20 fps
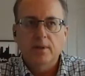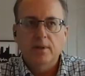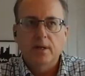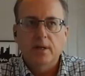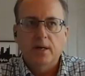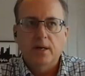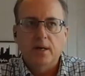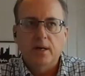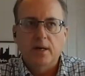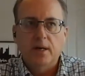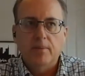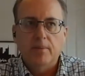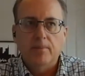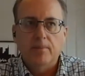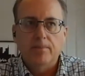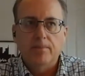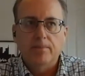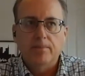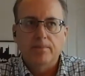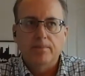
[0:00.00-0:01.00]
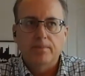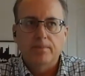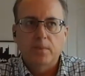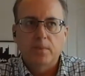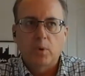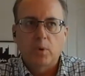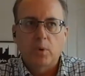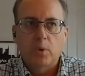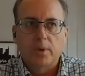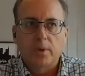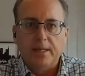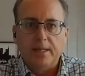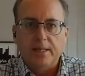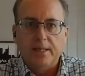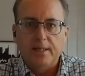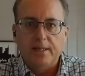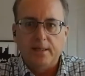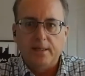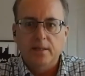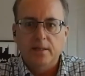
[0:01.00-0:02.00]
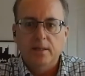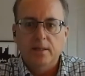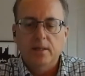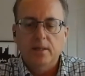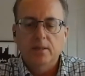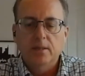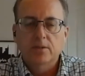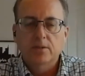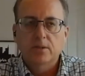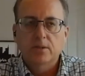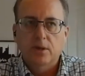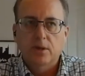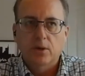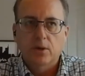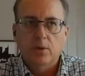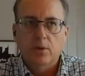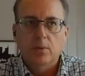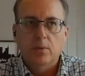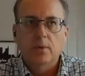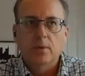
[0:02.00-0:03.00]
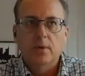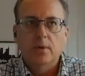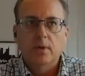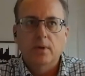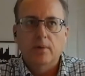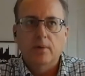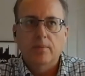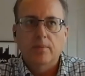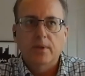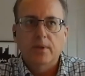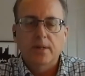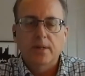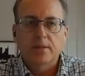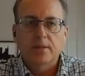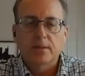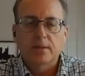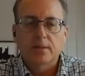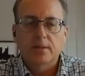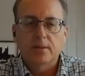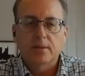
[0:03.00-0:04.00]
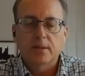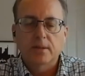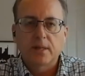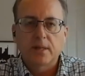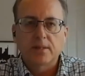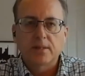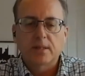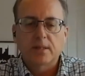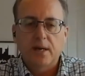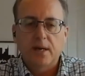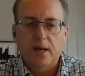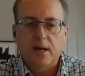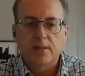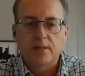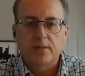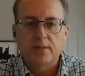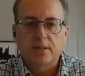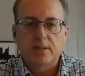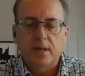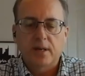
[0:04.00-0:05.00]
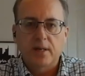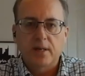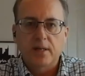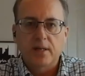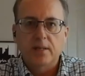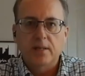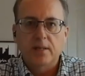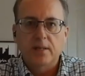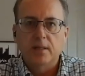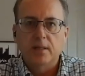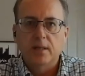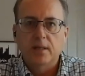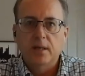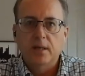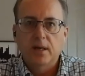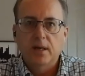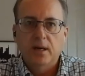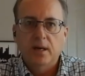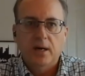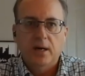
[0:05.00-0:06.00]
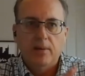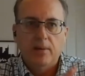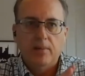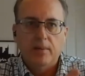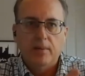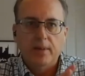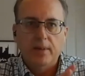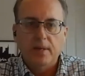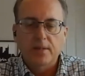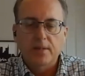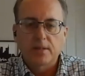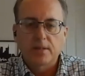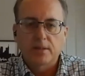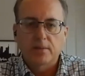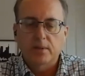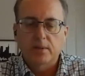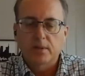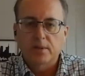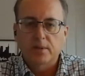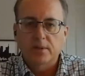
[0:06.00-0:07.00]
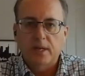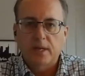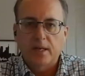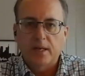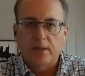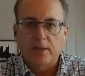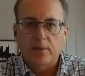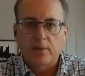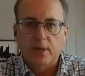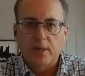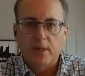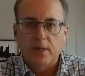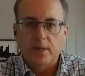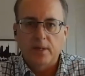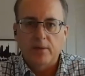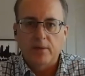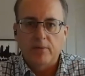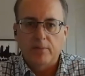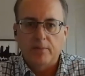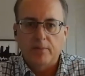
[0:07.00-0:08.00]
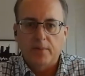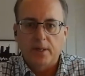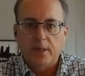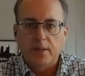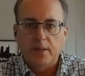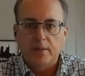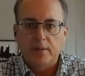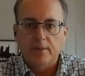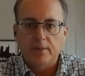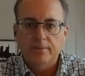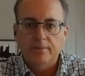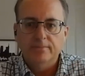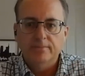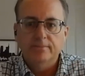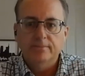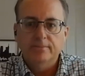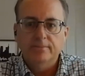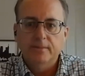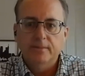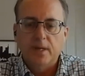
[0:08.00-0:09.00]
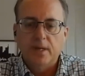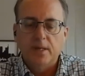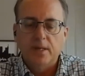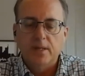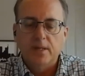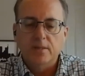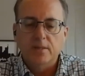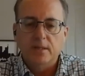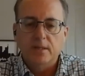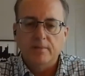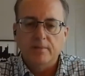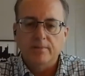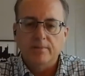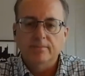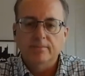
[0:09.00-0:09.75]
or leading. So that's the guidance that I needed. And that's exactly what I needed from Micah and his team.